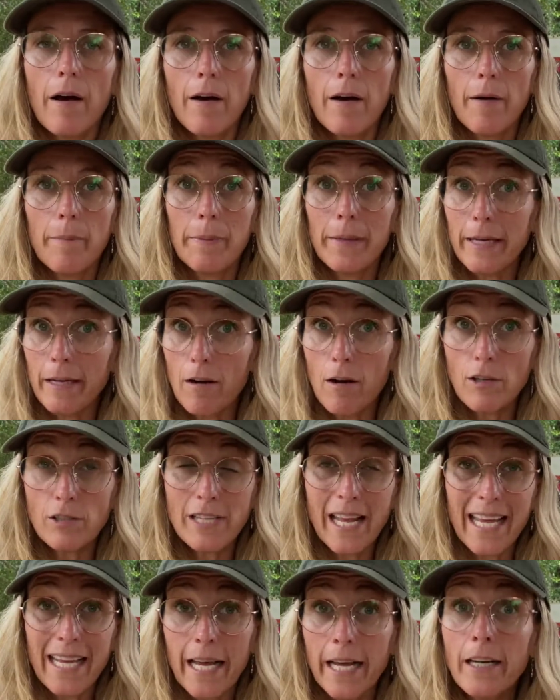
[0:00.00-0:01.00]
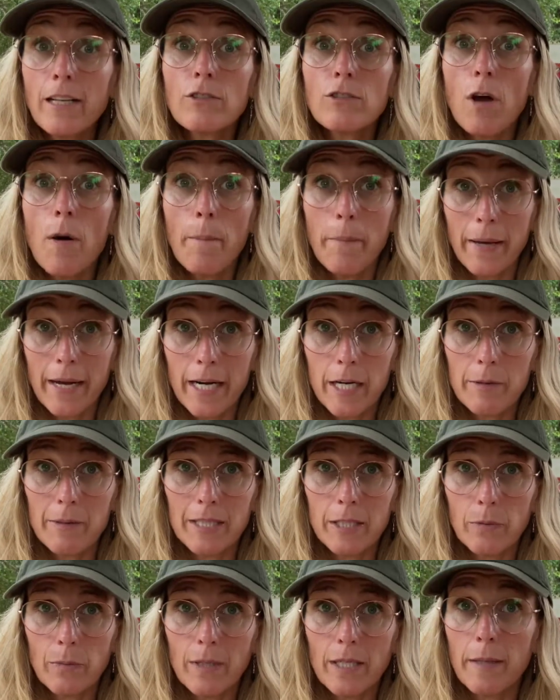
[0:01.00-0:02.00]
Because they cannot compare
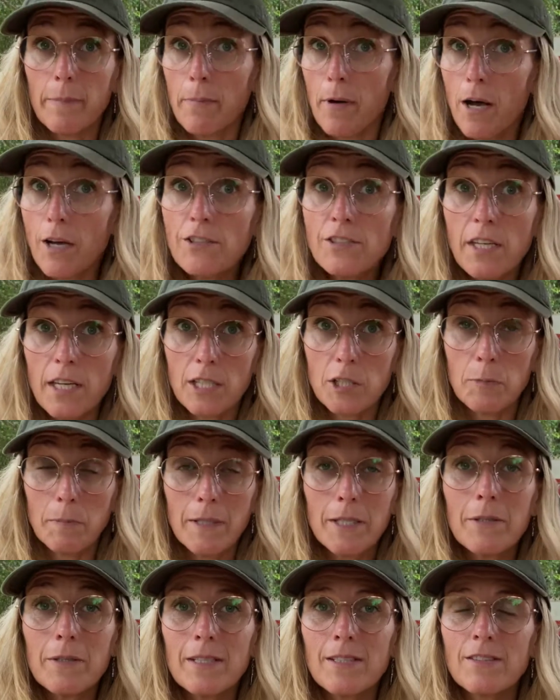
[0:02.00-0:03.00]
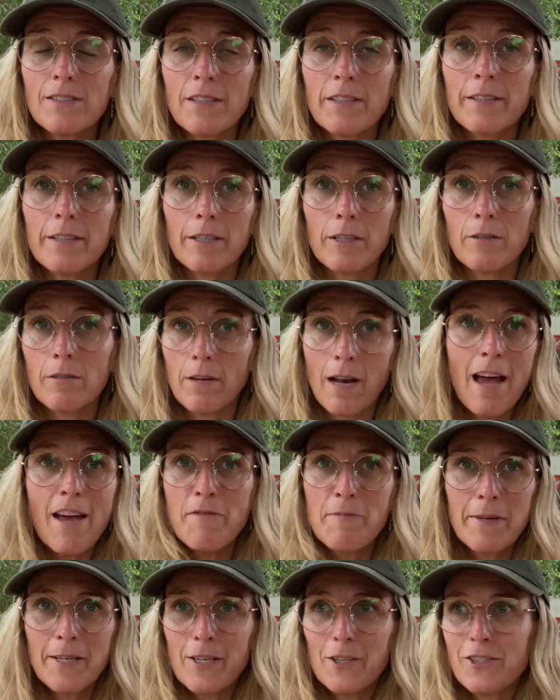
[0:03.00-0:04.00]
it with a past experience in their own
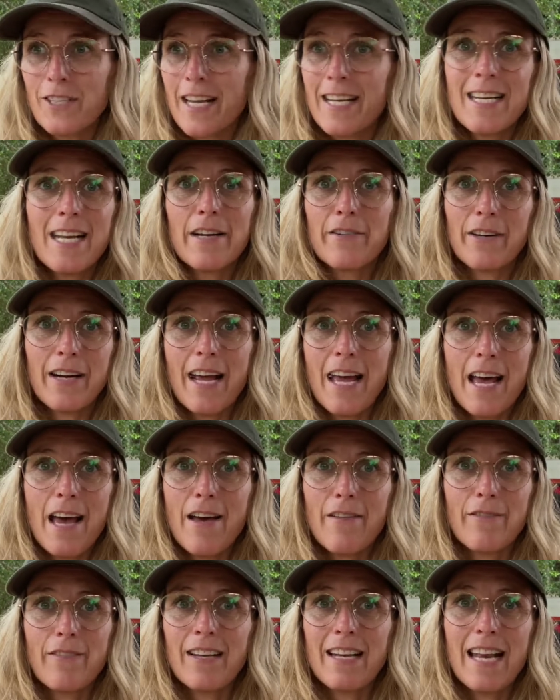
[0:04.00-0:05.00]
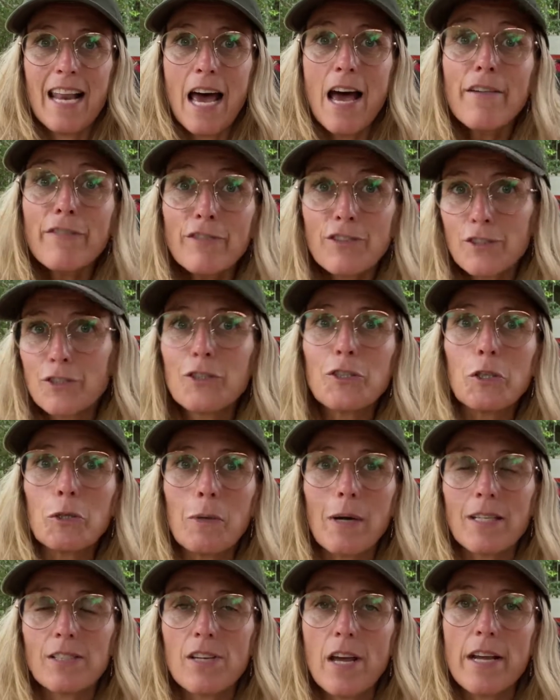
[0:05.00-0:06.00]
life, because they never have left the
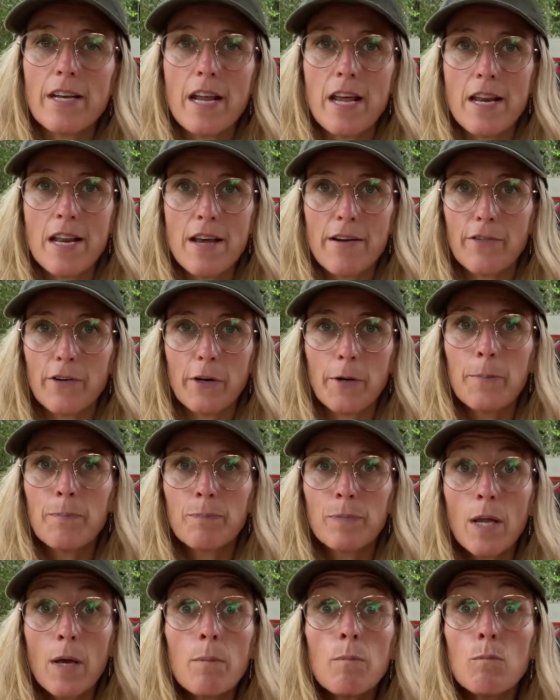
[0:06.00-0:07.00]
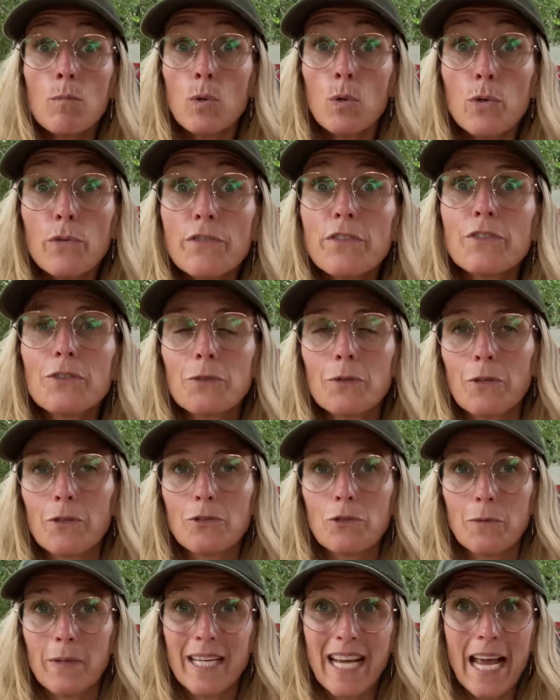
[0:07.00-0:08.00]
USA, they never moved to
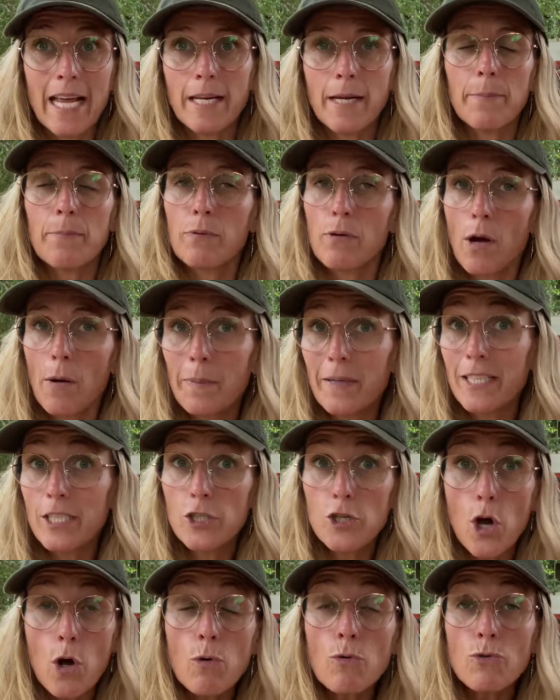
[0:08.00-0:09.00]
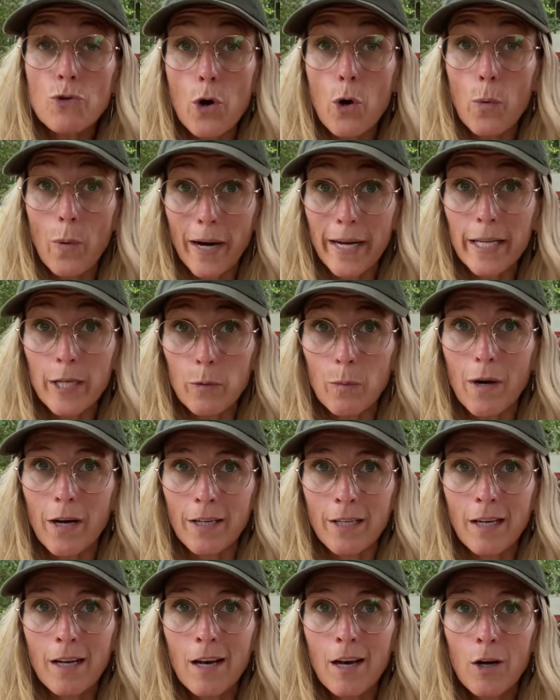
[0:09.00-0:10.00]
Costa Rica, and they probably don't know
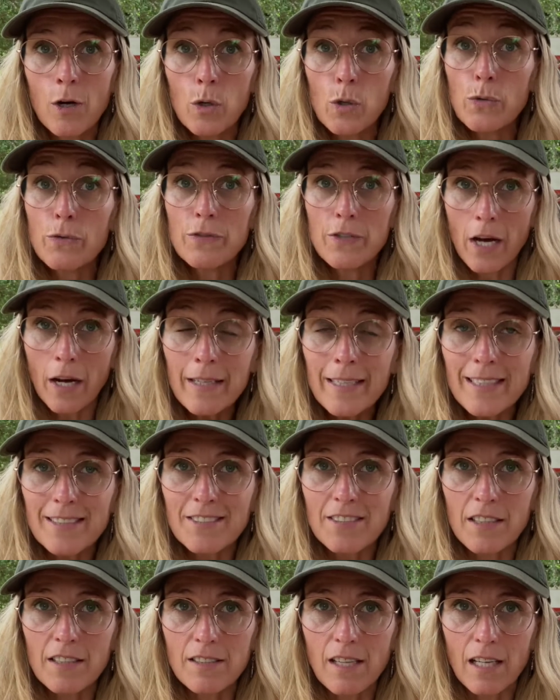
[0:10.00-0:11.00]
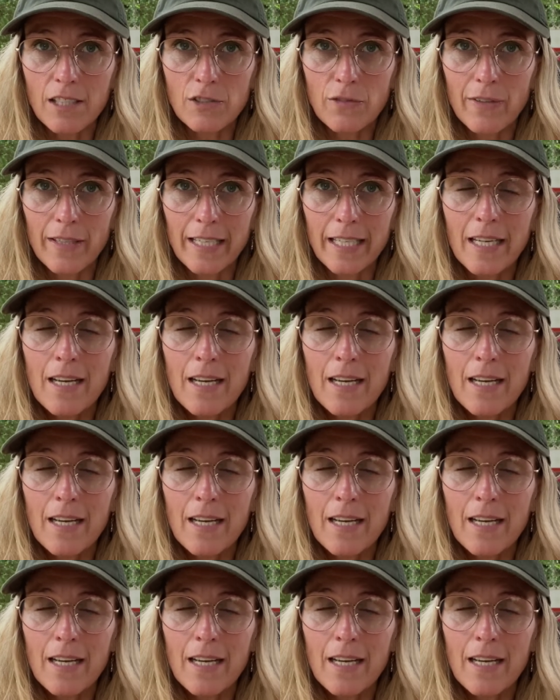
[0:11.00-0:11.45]
anyone who've done it successfully.